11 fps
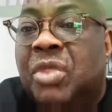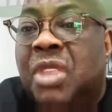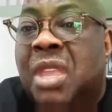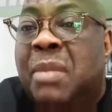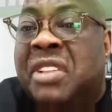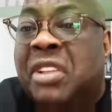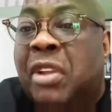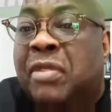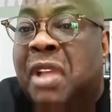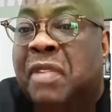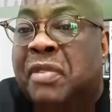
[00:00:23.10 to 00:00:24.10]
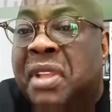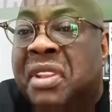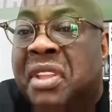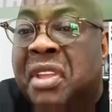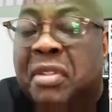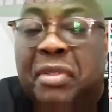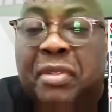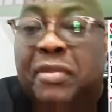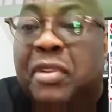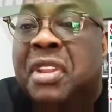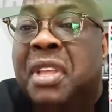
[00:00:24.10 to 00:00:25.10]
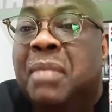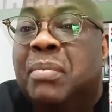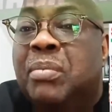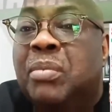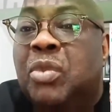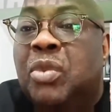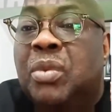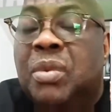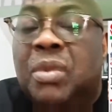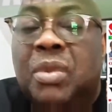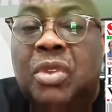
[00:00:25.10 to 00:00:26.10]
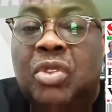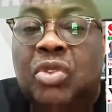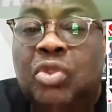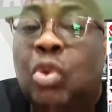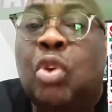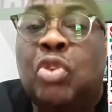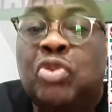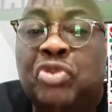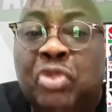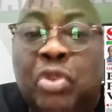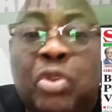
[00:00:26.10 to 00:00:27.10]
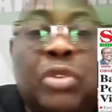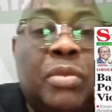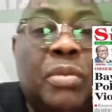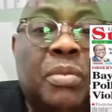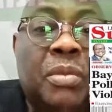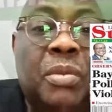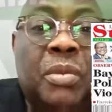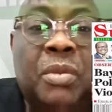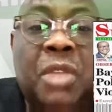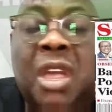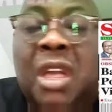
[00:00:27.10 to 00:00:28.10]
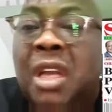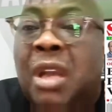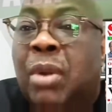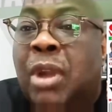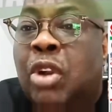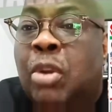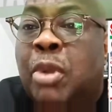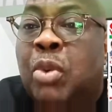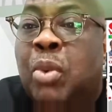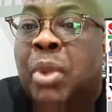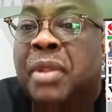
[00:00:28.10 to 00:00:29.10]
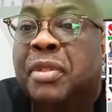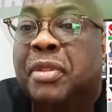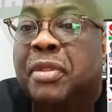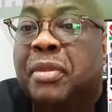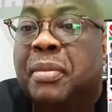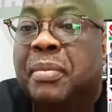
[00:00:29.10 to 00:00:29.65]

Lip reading: a matter of life and death for them to control our commonwealth.